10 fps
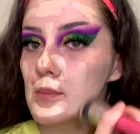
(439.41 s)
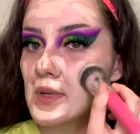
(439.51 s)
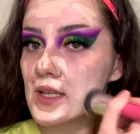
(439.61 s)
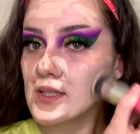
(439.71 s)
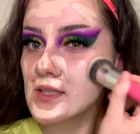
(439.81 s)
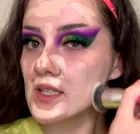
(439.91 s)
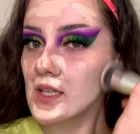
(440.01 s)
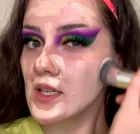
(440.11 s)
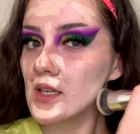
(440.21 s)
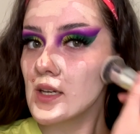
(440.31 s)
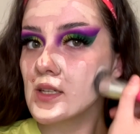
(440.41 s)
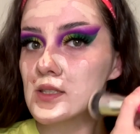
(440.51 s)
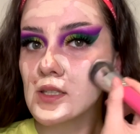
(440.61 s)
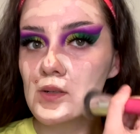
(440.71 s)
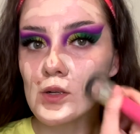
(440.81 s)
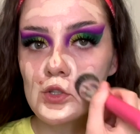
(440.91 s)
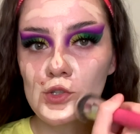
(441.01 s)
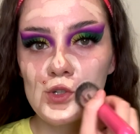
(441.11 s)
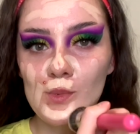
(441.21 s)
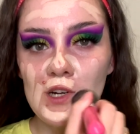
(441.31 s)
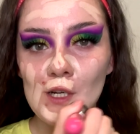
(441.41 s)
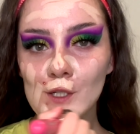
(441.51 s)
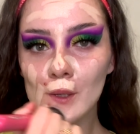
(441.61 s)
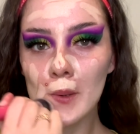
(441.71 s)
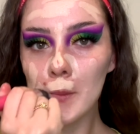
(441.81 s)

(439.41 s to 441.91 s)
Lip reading: PC02 brush.